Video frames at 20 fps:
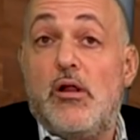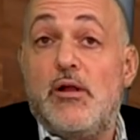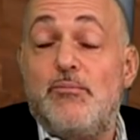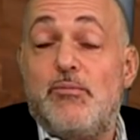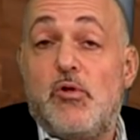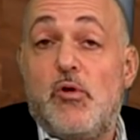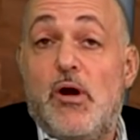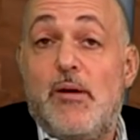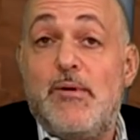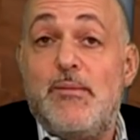
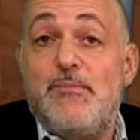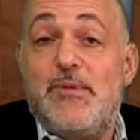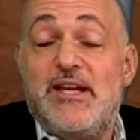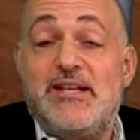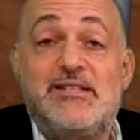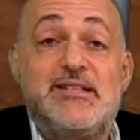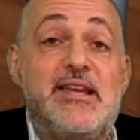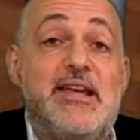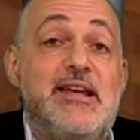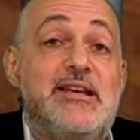employment
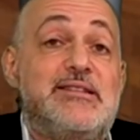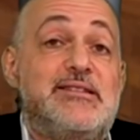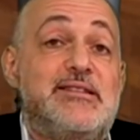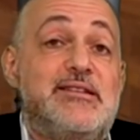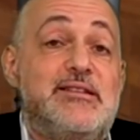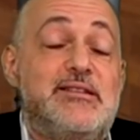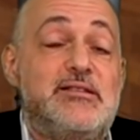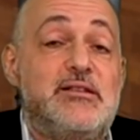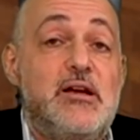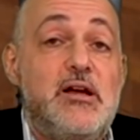based
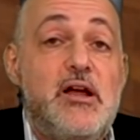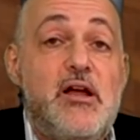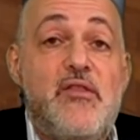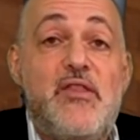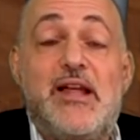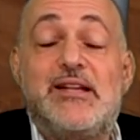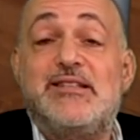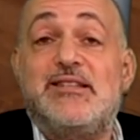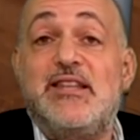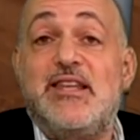cases, and
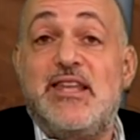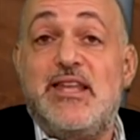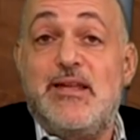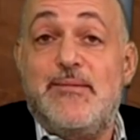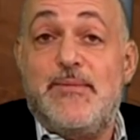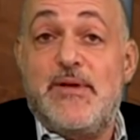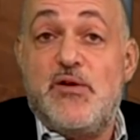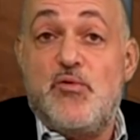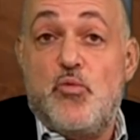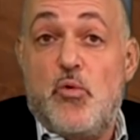that's the
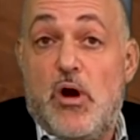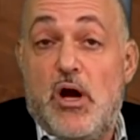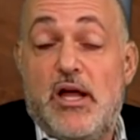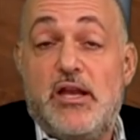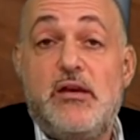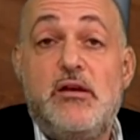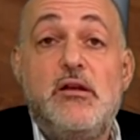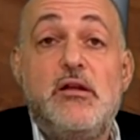EB1,